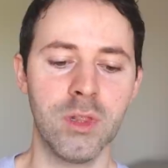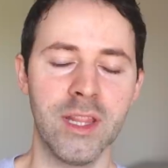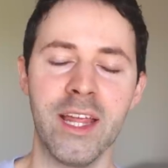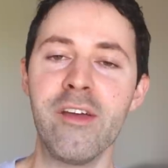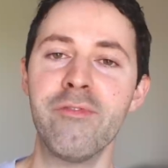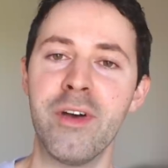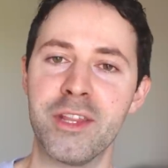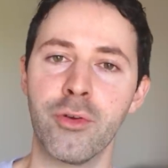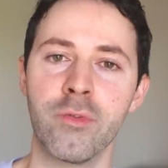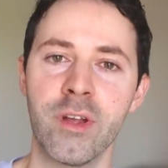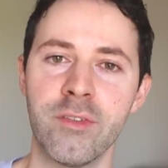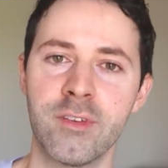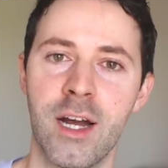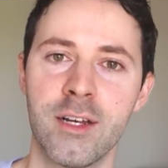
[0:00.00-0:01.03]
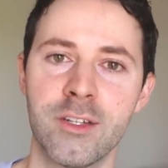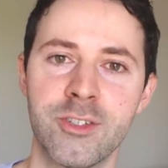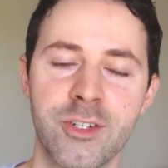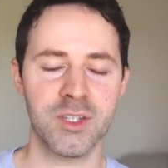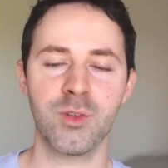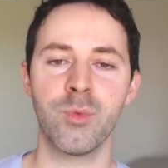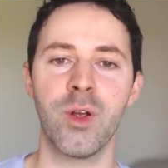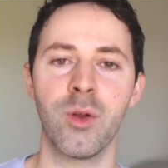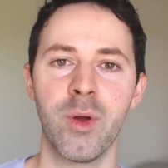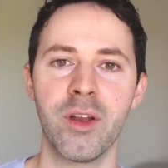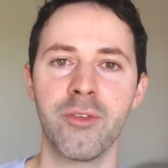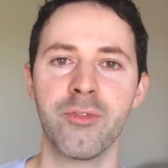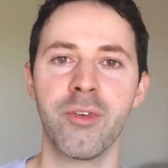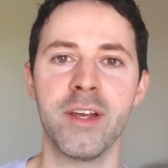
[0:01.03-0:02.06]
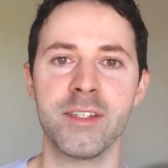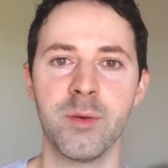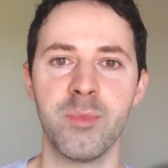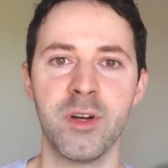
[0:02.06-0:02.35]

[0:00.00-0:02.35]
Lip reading: live at the Reef Cottage? That's a weird way to phrase a